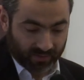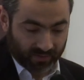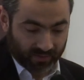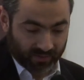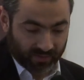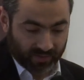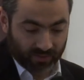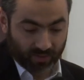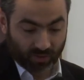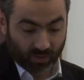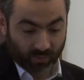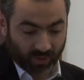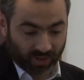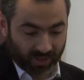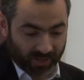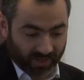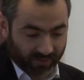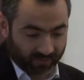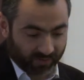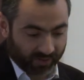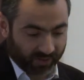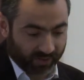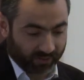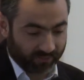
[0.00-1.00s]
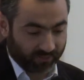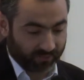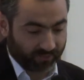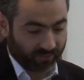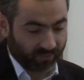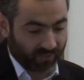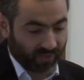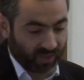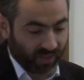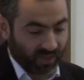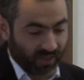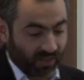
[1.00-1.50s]
in an urban level.
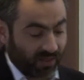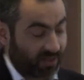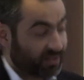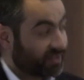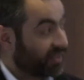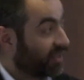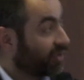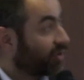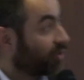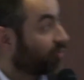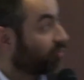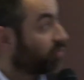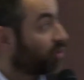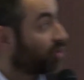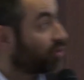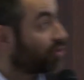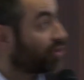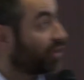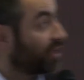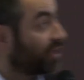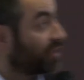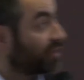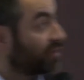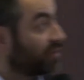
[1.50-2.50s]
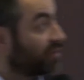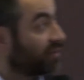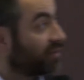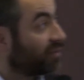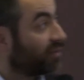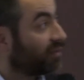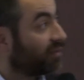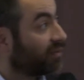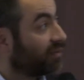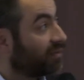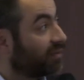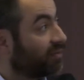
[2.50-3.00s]
The second project
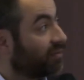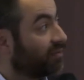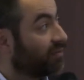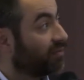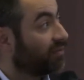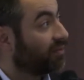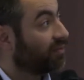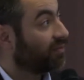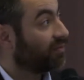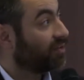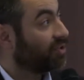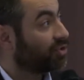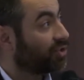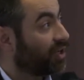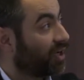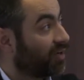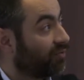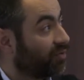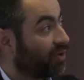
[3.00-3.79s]
which I